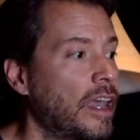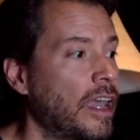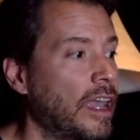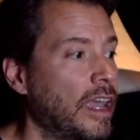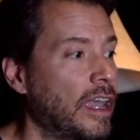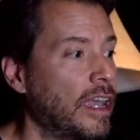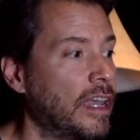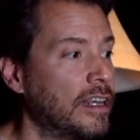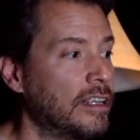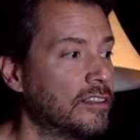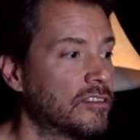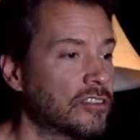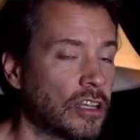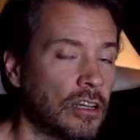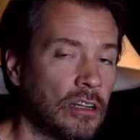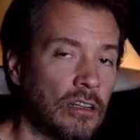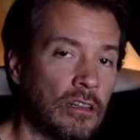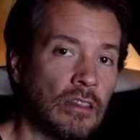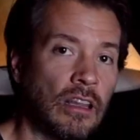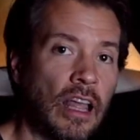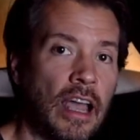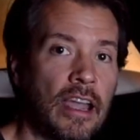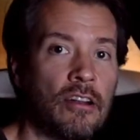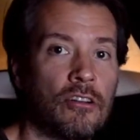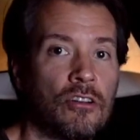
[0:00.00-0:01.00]
And it's going to
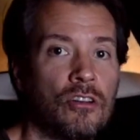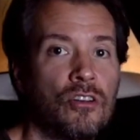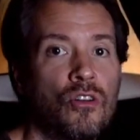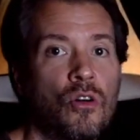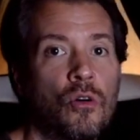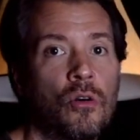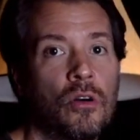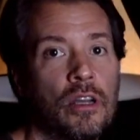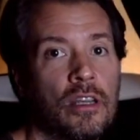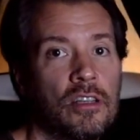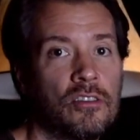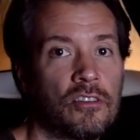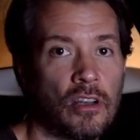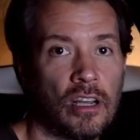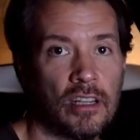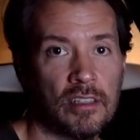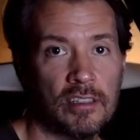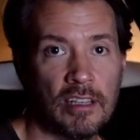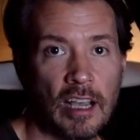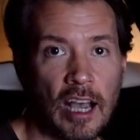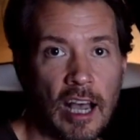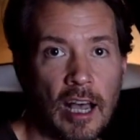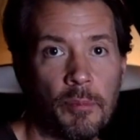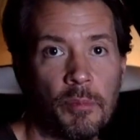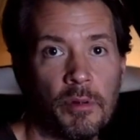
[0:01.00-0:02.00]
layer noise on
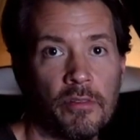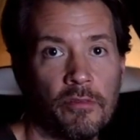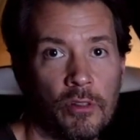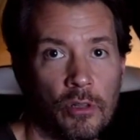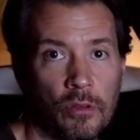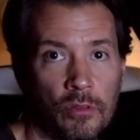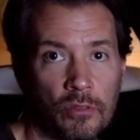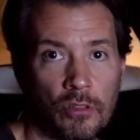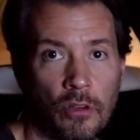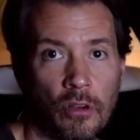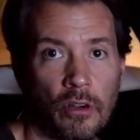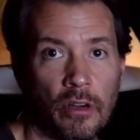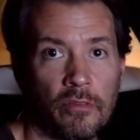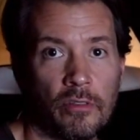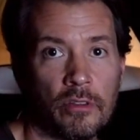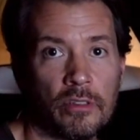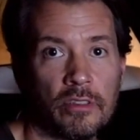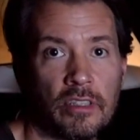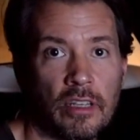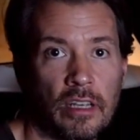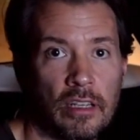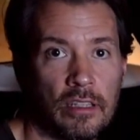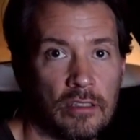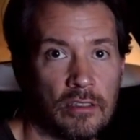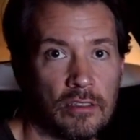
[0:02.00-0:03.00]
top of those Harvard
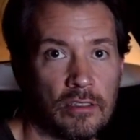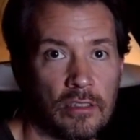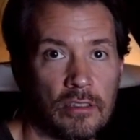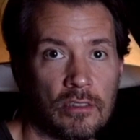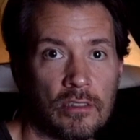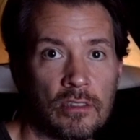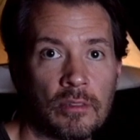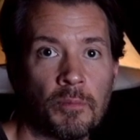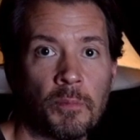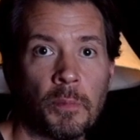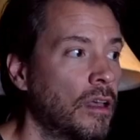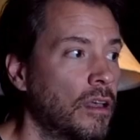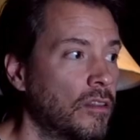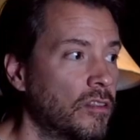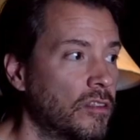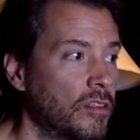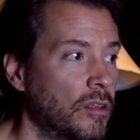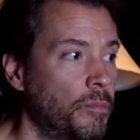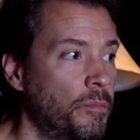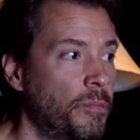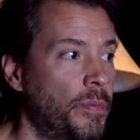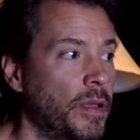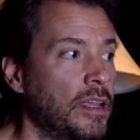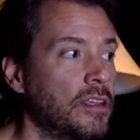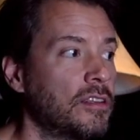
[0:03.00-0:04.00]
sentences. The
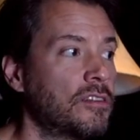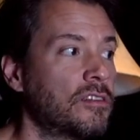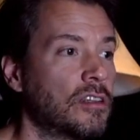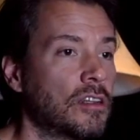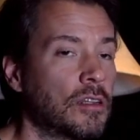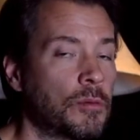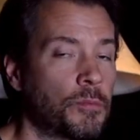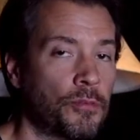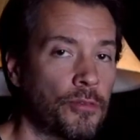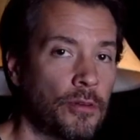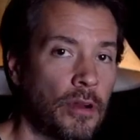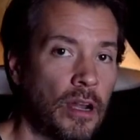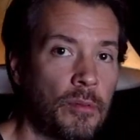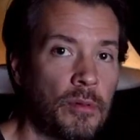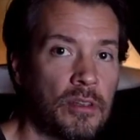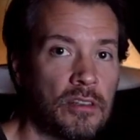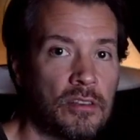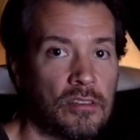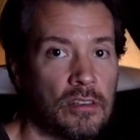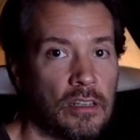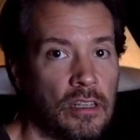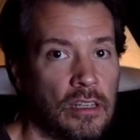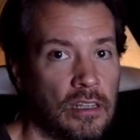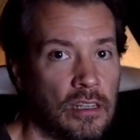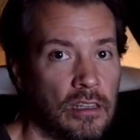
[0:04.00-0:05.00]
basic
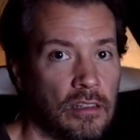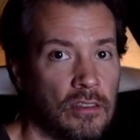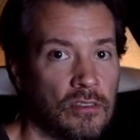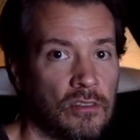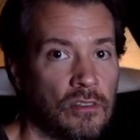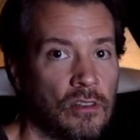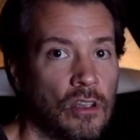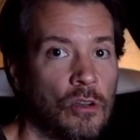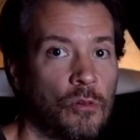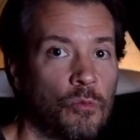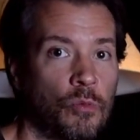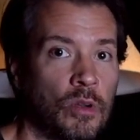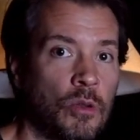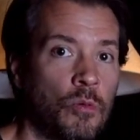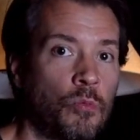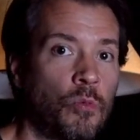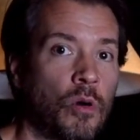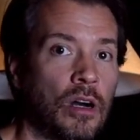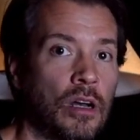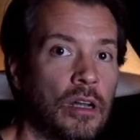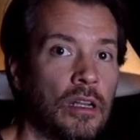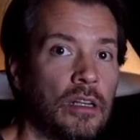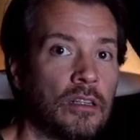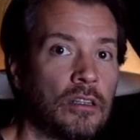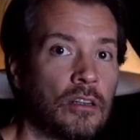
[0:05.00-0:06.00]
premise is we
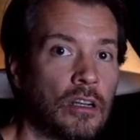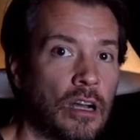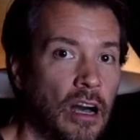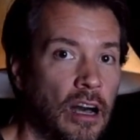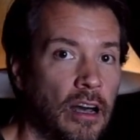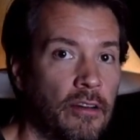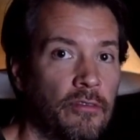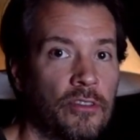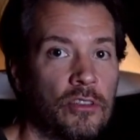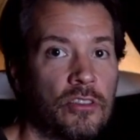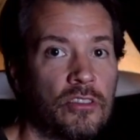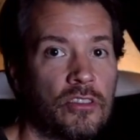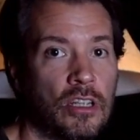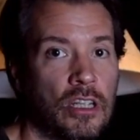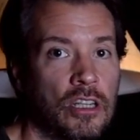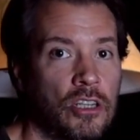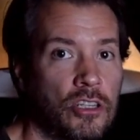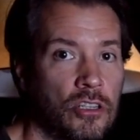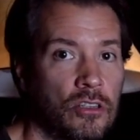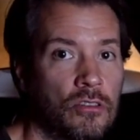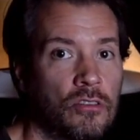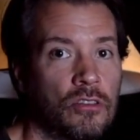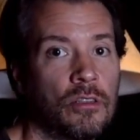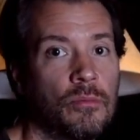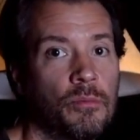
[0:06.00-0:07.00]
want
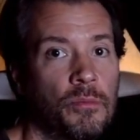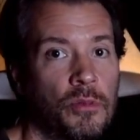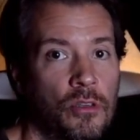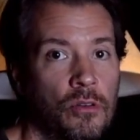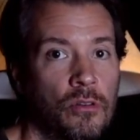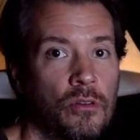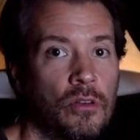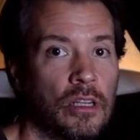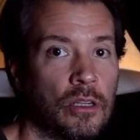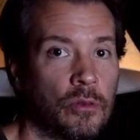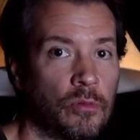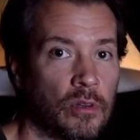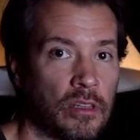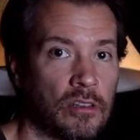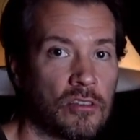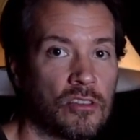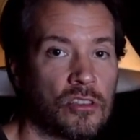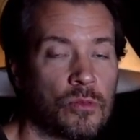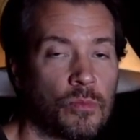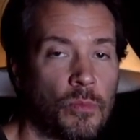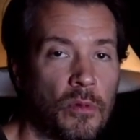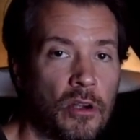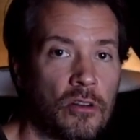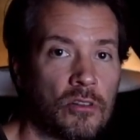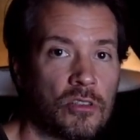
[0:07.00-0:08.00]
conversational computing with a
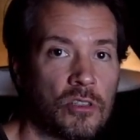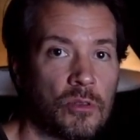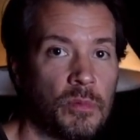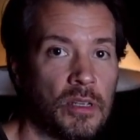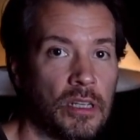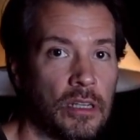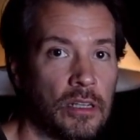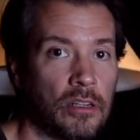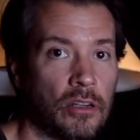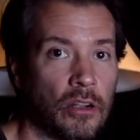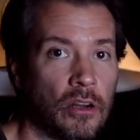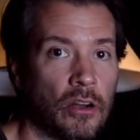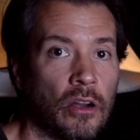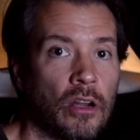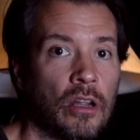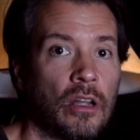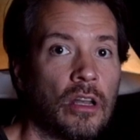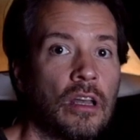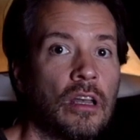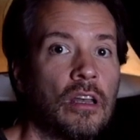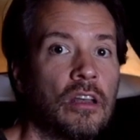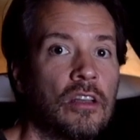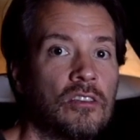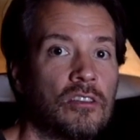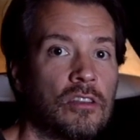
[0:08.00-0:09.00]
smart speaker
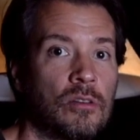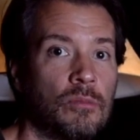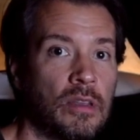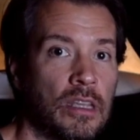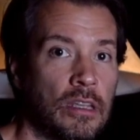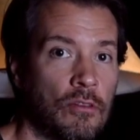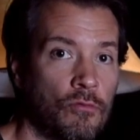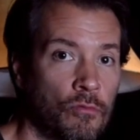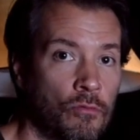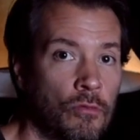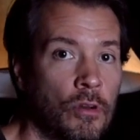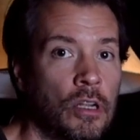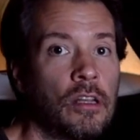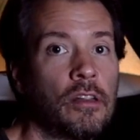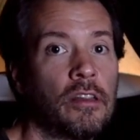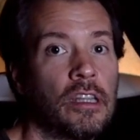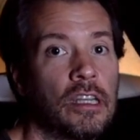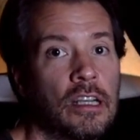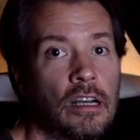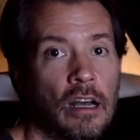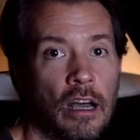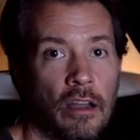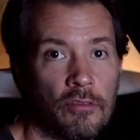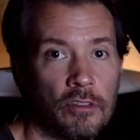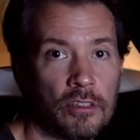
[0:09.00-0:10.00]
to be really
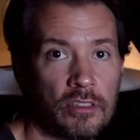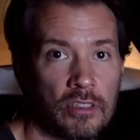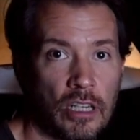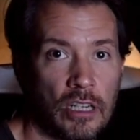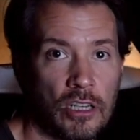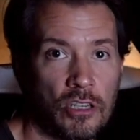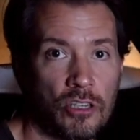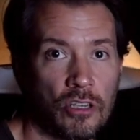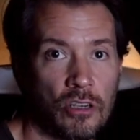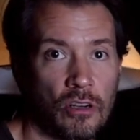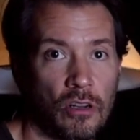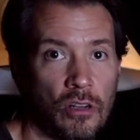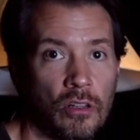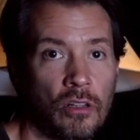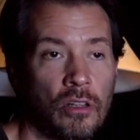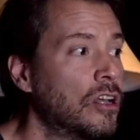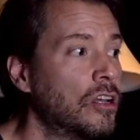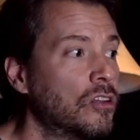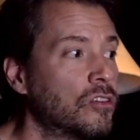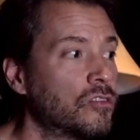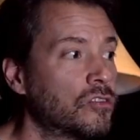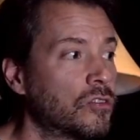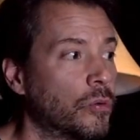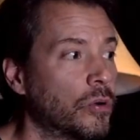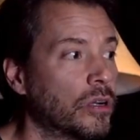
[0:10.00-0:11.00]
conversational.
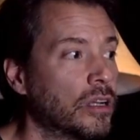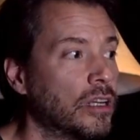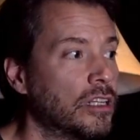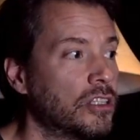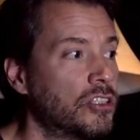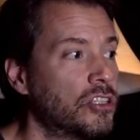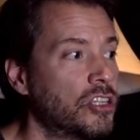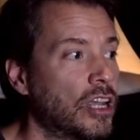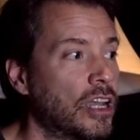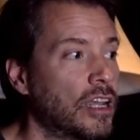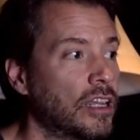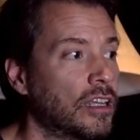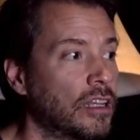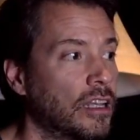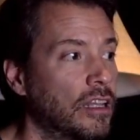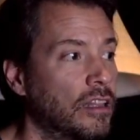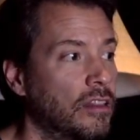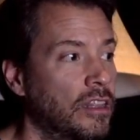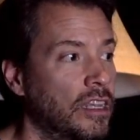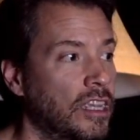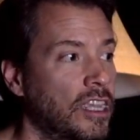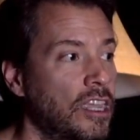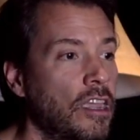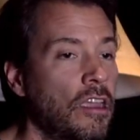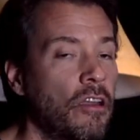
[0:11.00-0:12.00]
So we're going to check
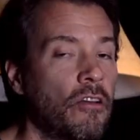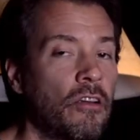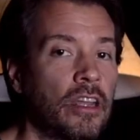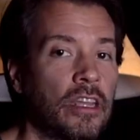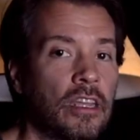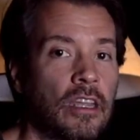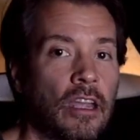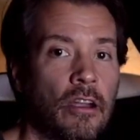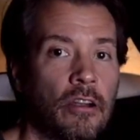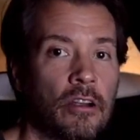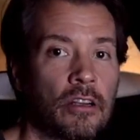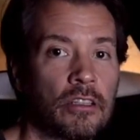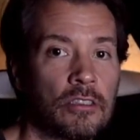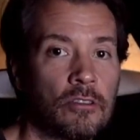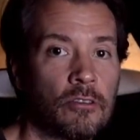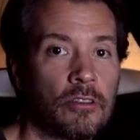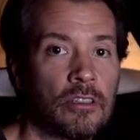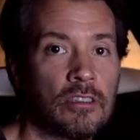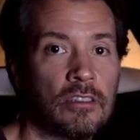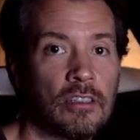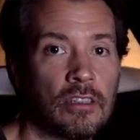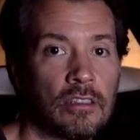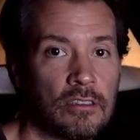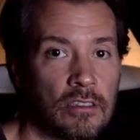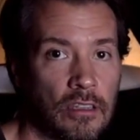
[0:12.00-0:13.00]
the hearing
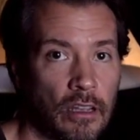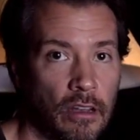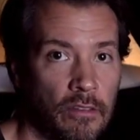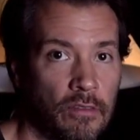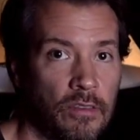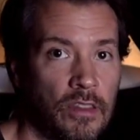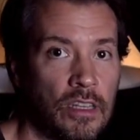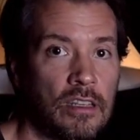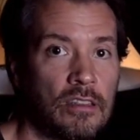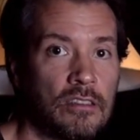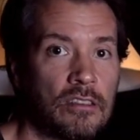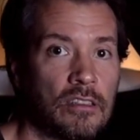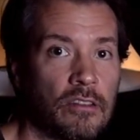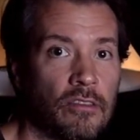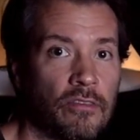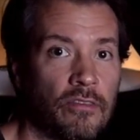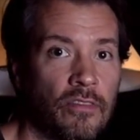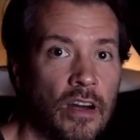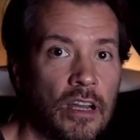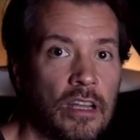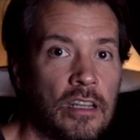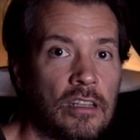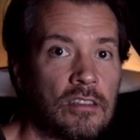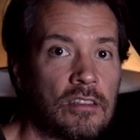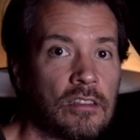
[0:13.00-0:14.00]
characteristics of these
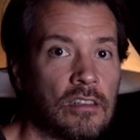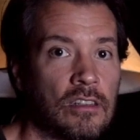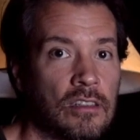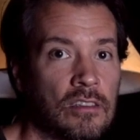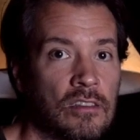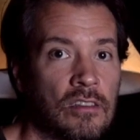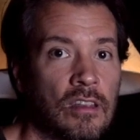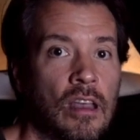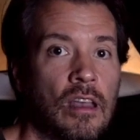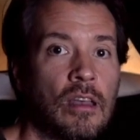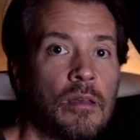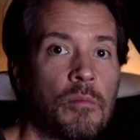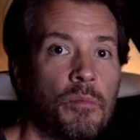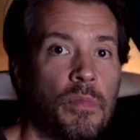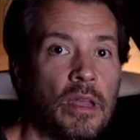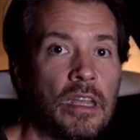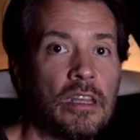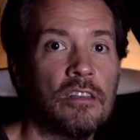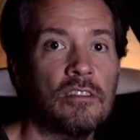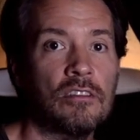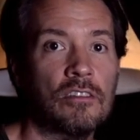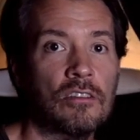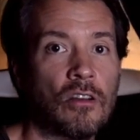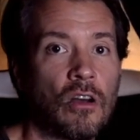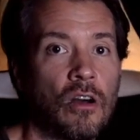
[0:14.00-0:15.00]
devices
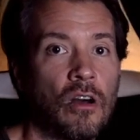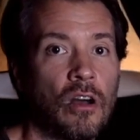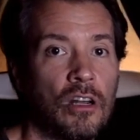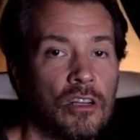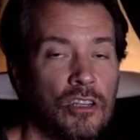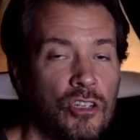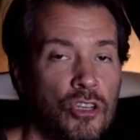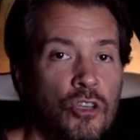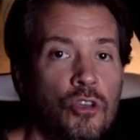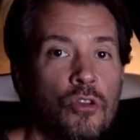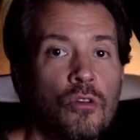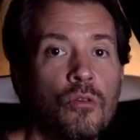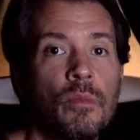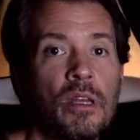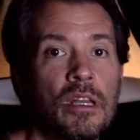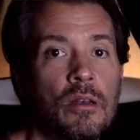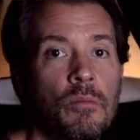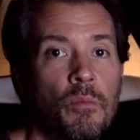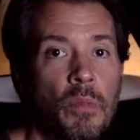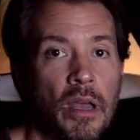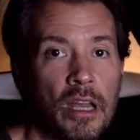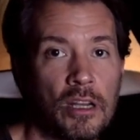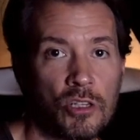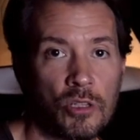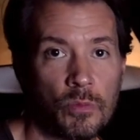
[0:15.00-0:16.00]
based on
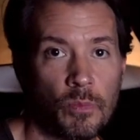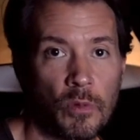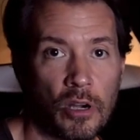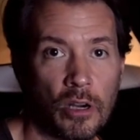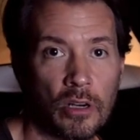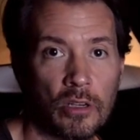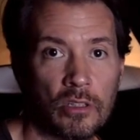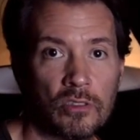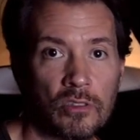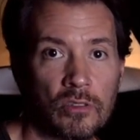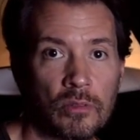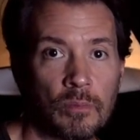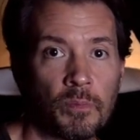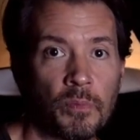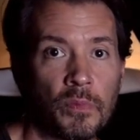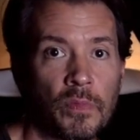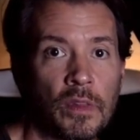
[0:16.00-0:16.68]
human benchmarks.